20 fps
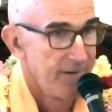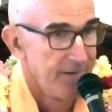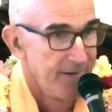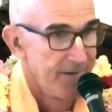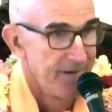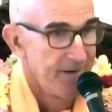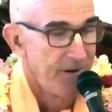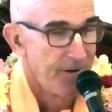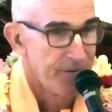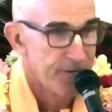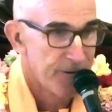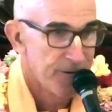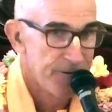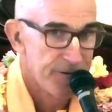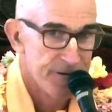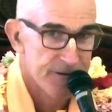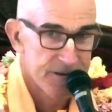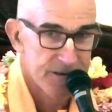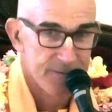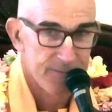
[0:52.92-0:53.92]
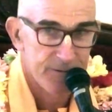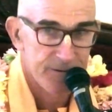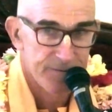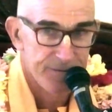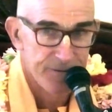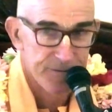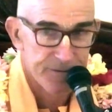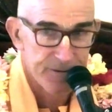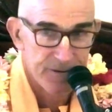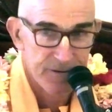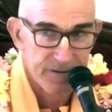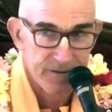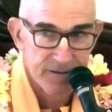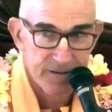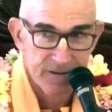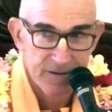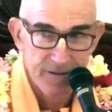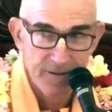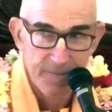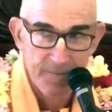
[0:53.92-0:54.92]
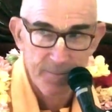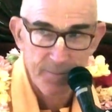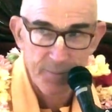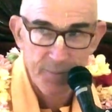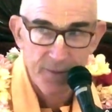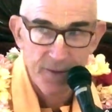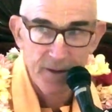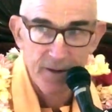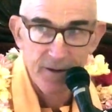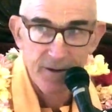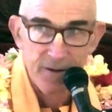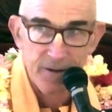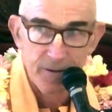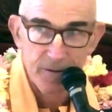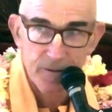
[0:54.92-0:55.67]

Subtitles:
how glorious some of devotees, how